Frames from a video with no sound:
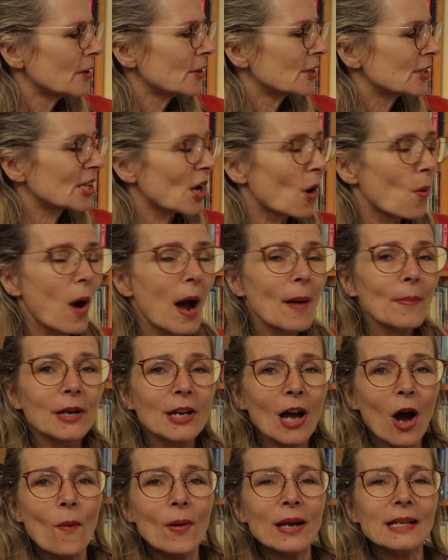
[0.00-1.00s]
so I'm
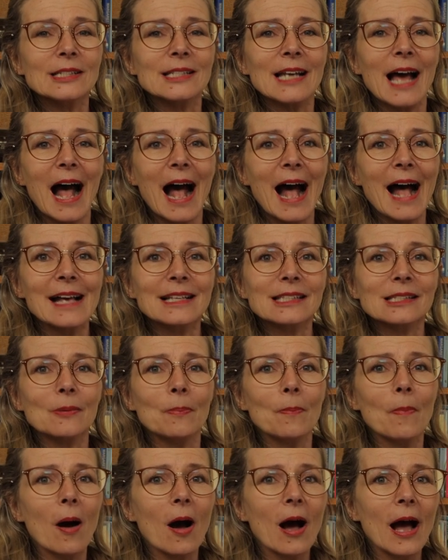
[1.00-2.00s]
going to
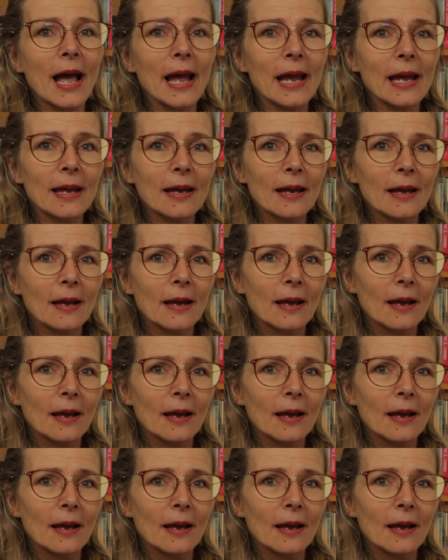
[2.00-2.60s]
ask my...